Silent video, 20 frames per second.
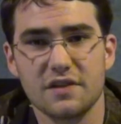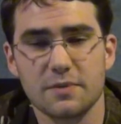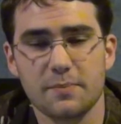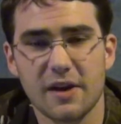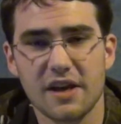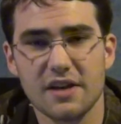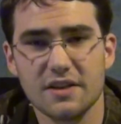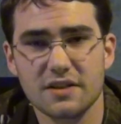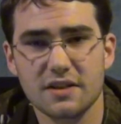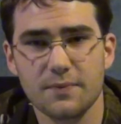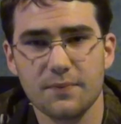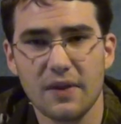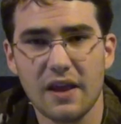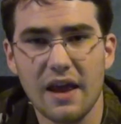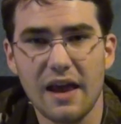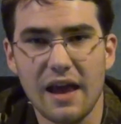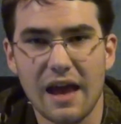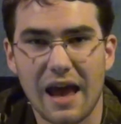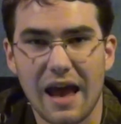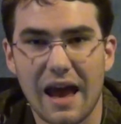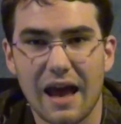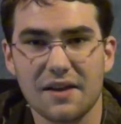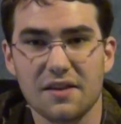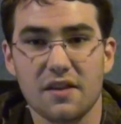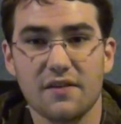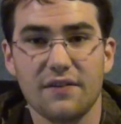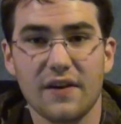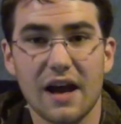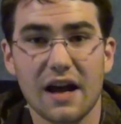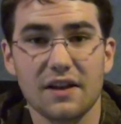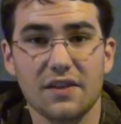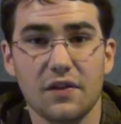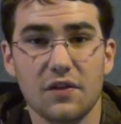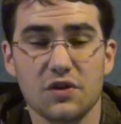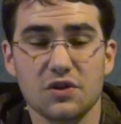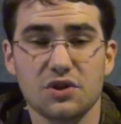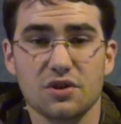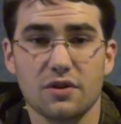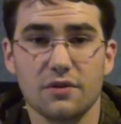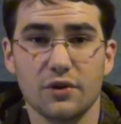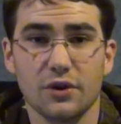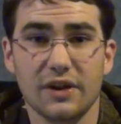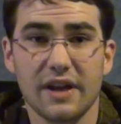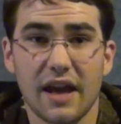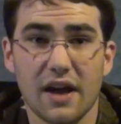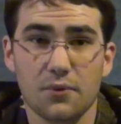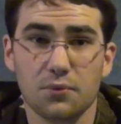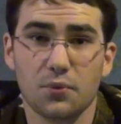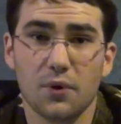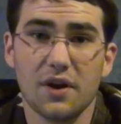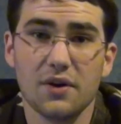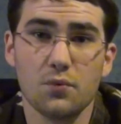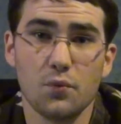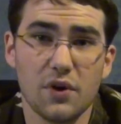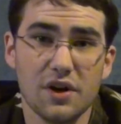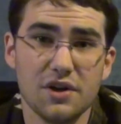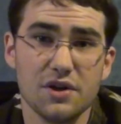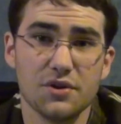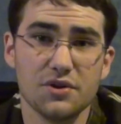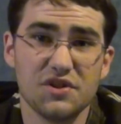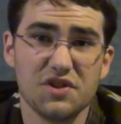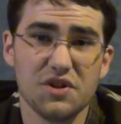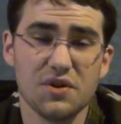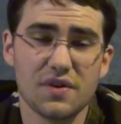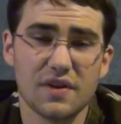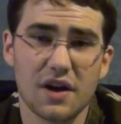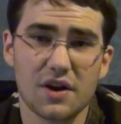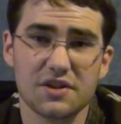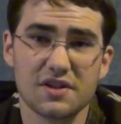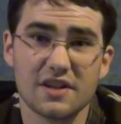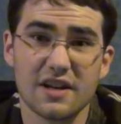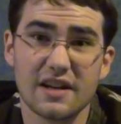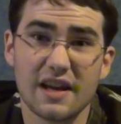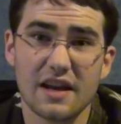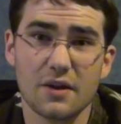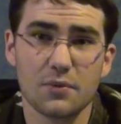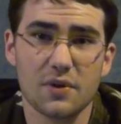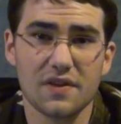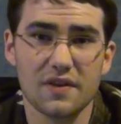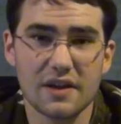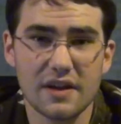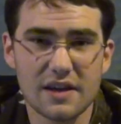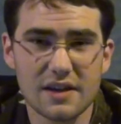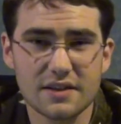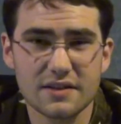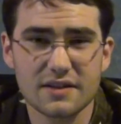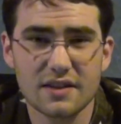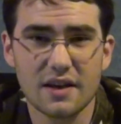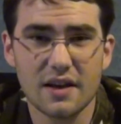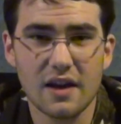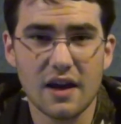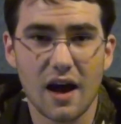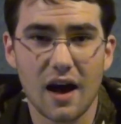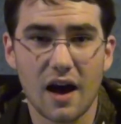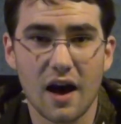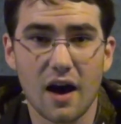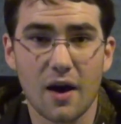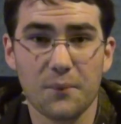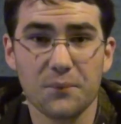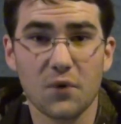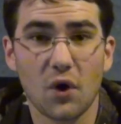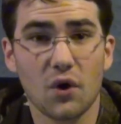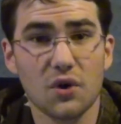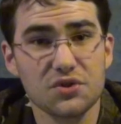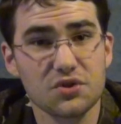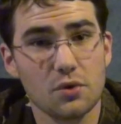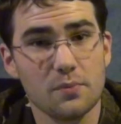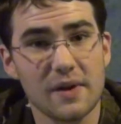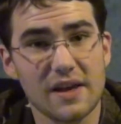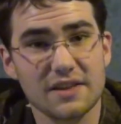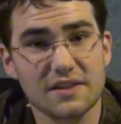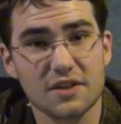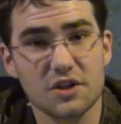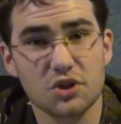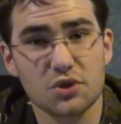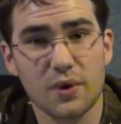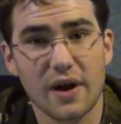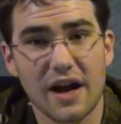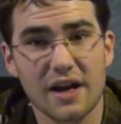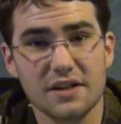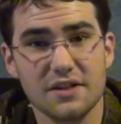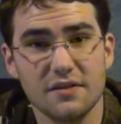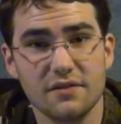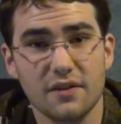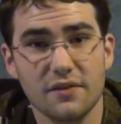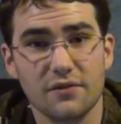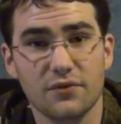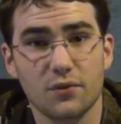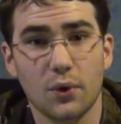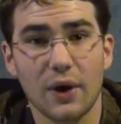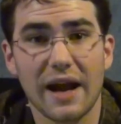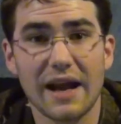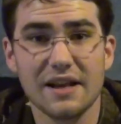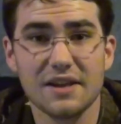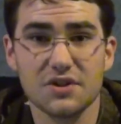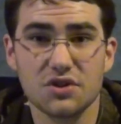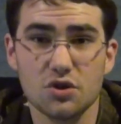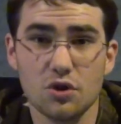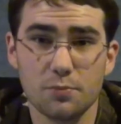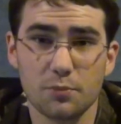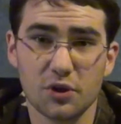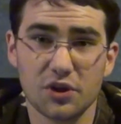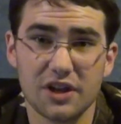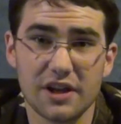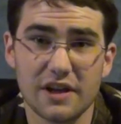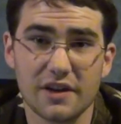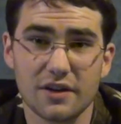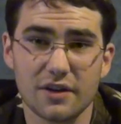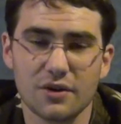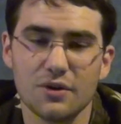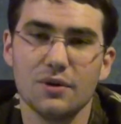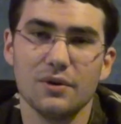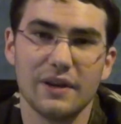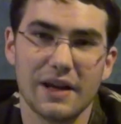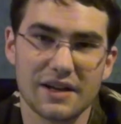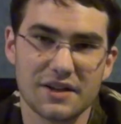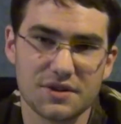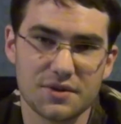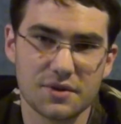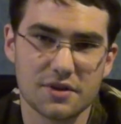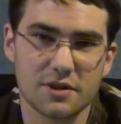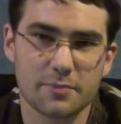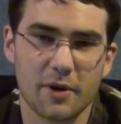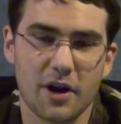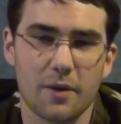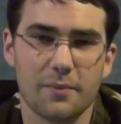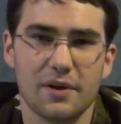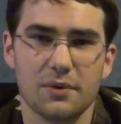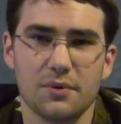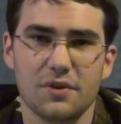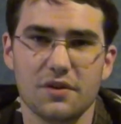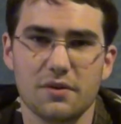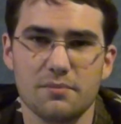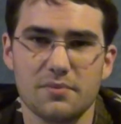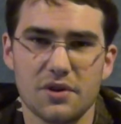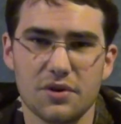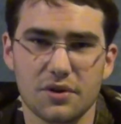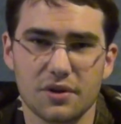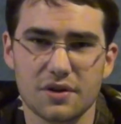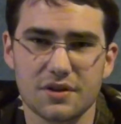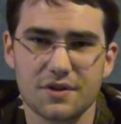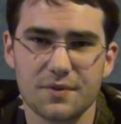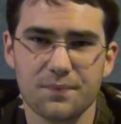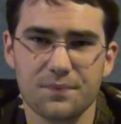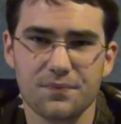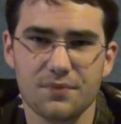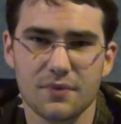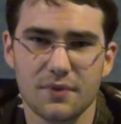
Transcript: space, and the fact that the server can run Windows 2008 with ease uh, also makes it attractive for any super geek who likes to experiment with computers.